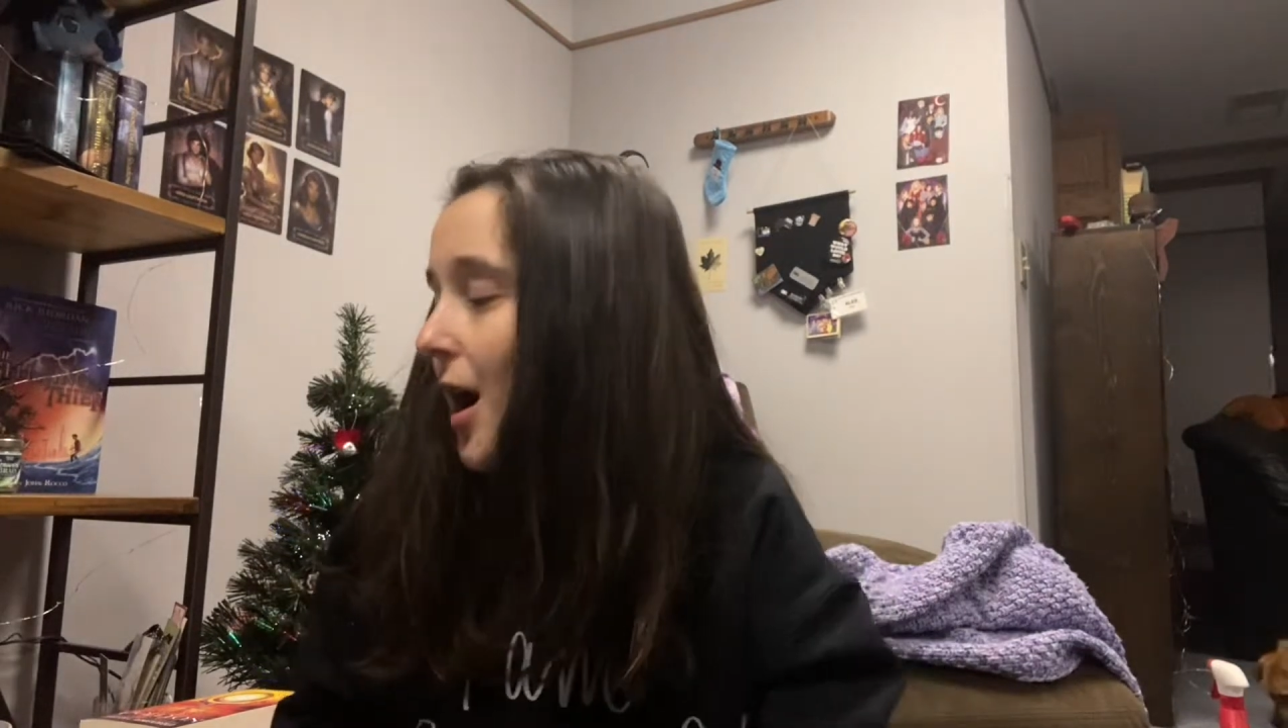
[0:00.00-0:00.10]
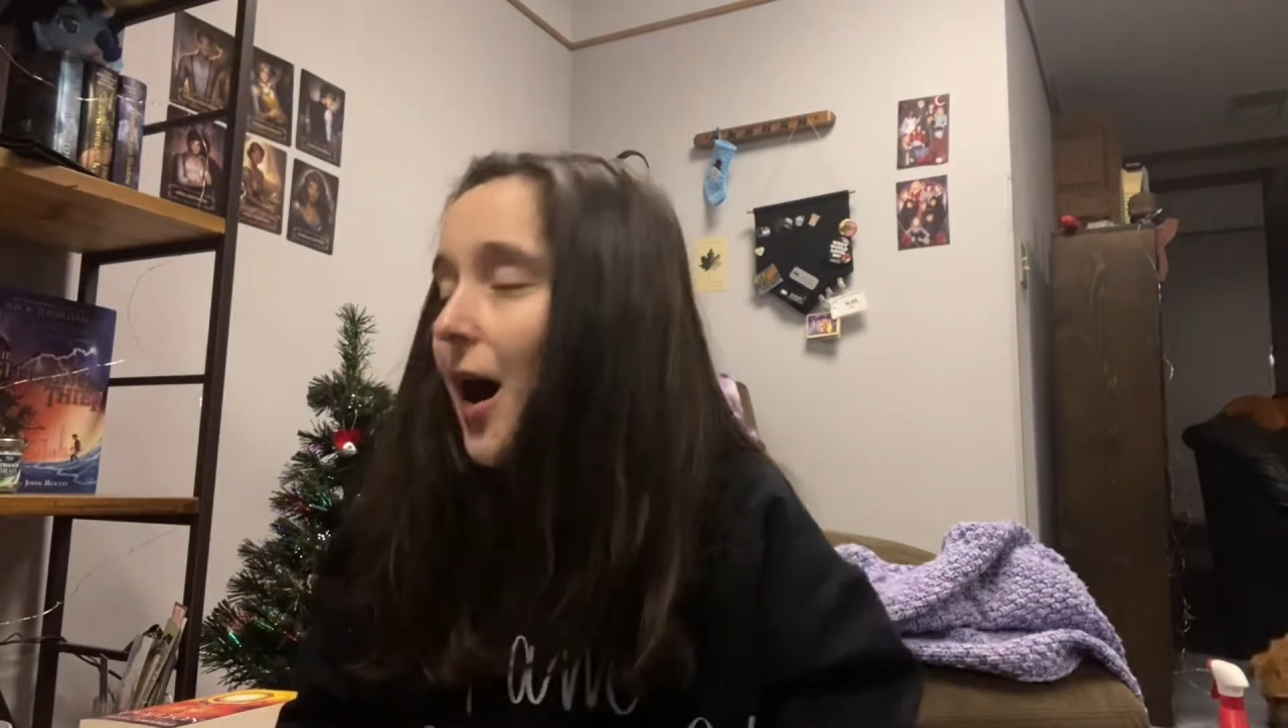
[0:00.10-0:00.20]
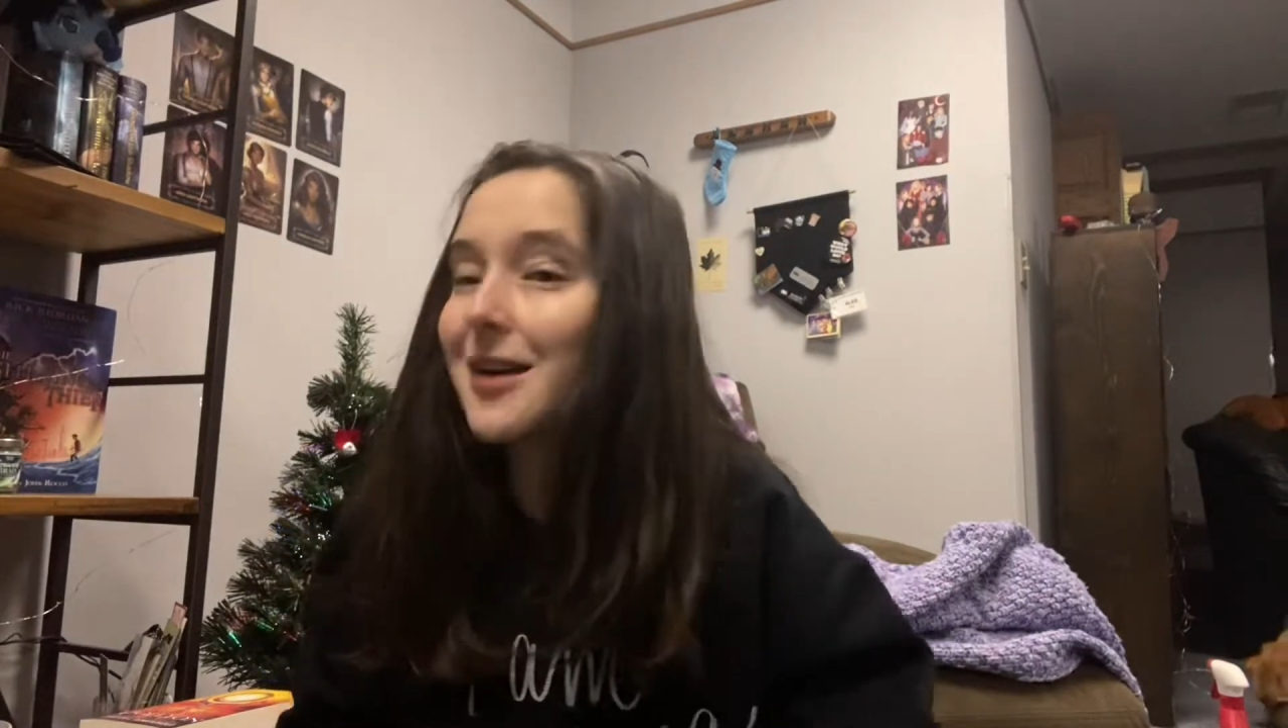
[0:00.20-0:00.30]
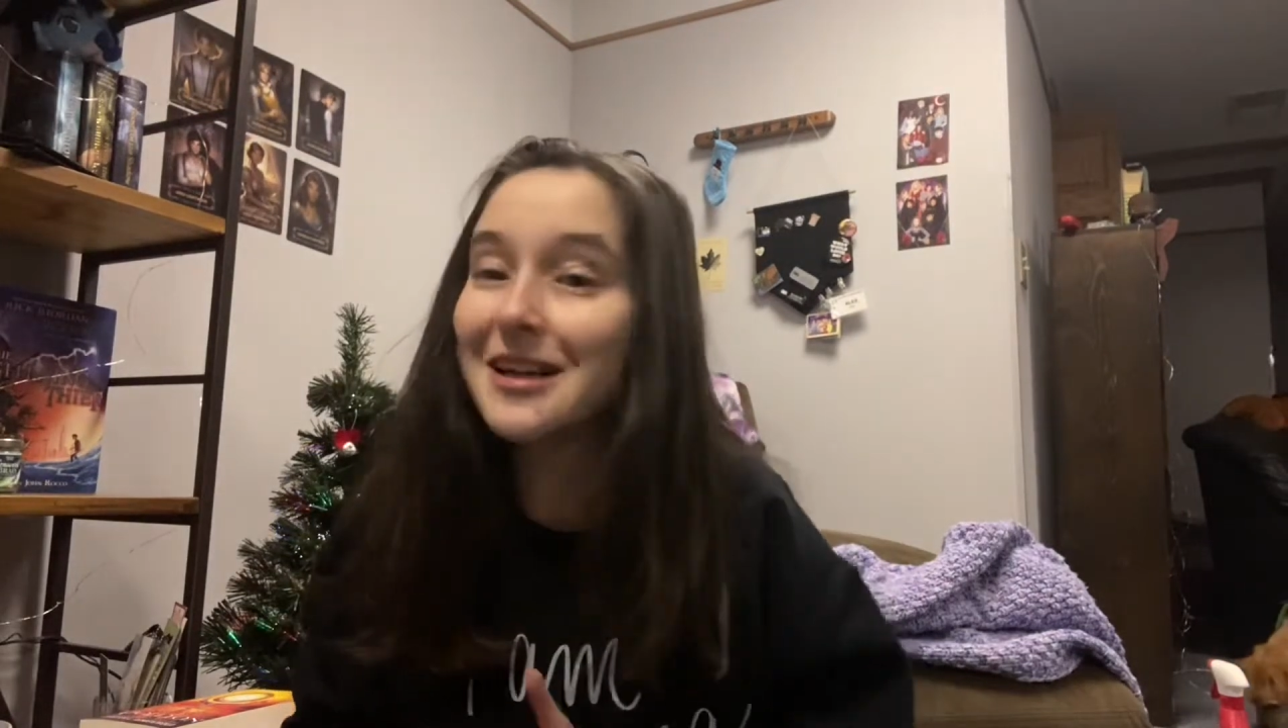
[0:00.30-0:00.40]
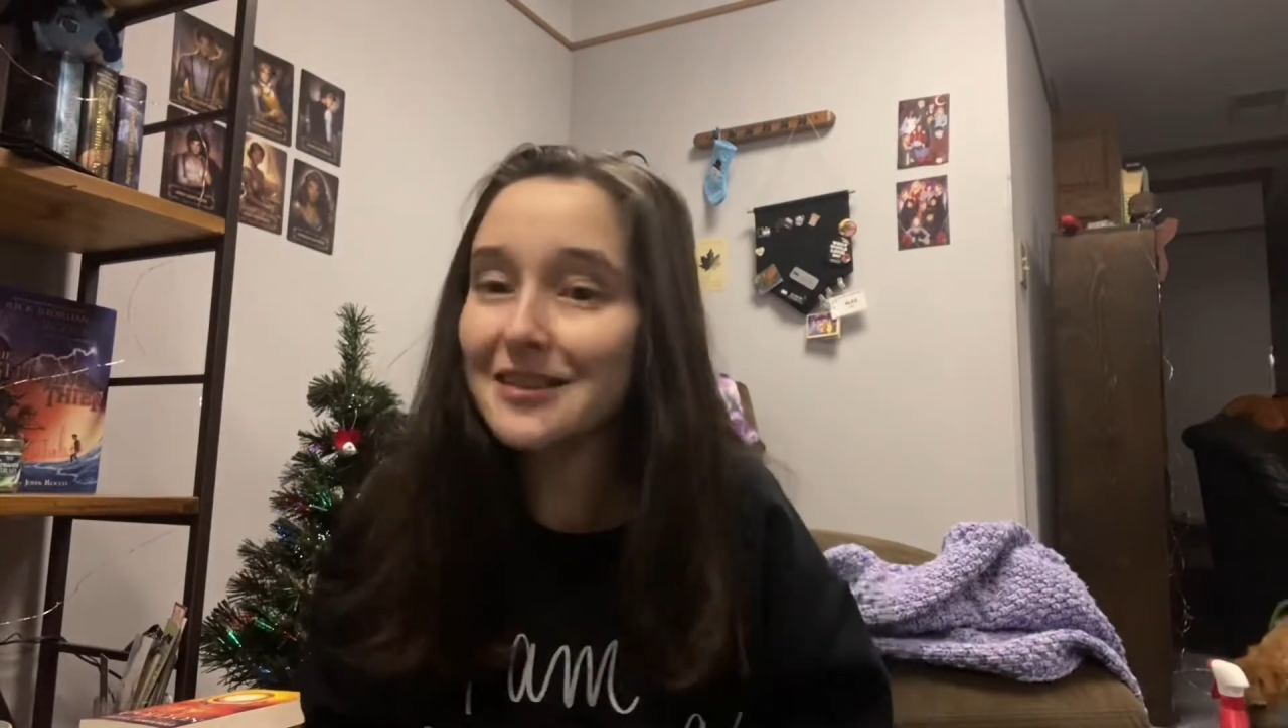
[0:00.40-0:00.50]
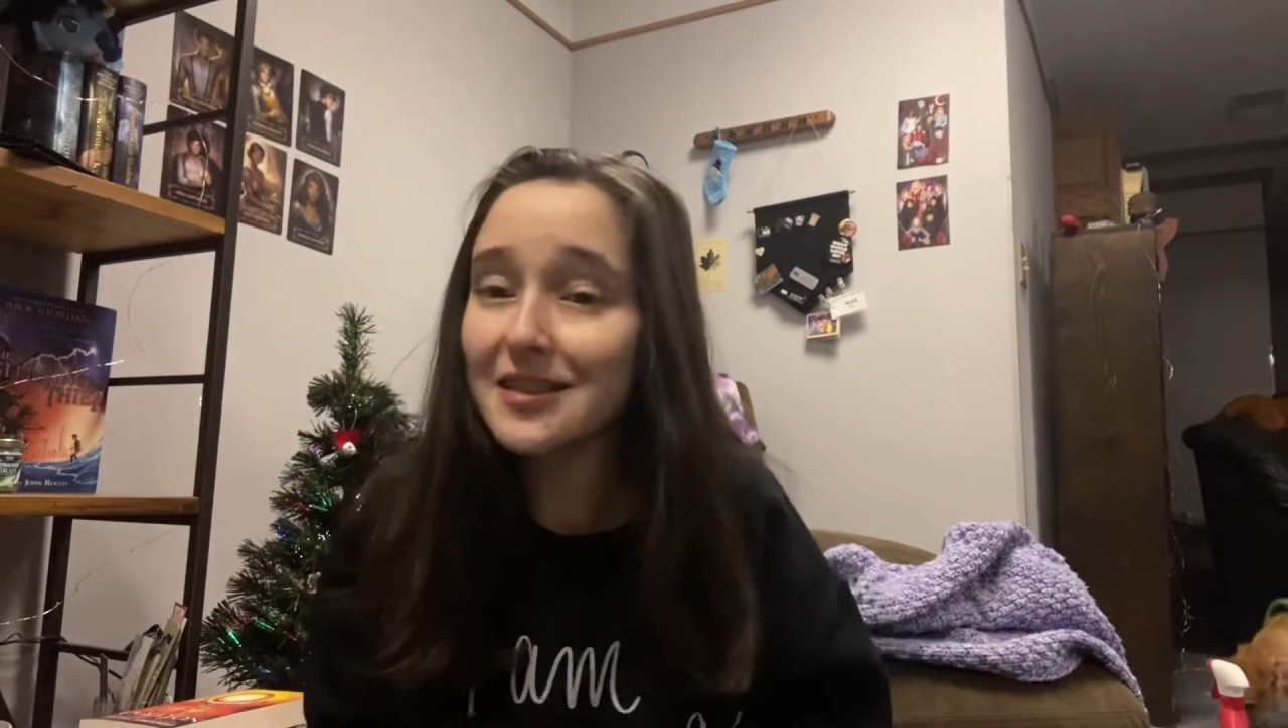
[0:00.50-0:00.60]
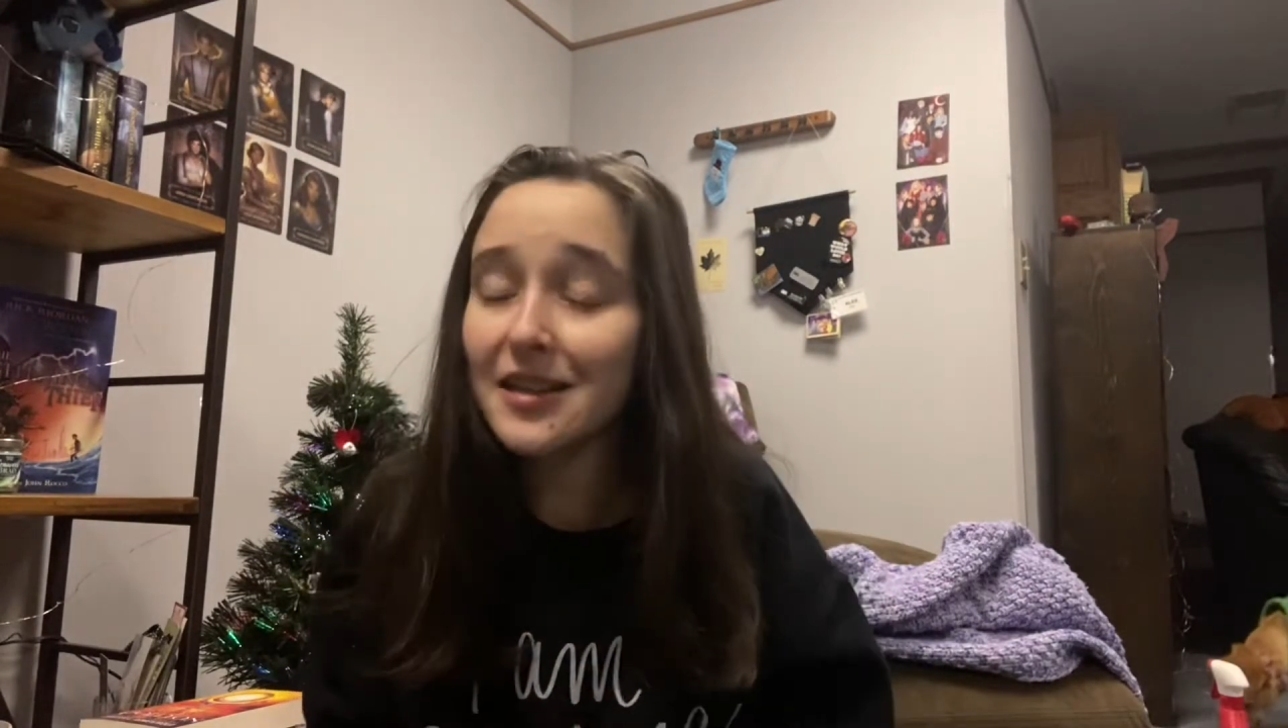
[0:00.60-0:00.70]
I technically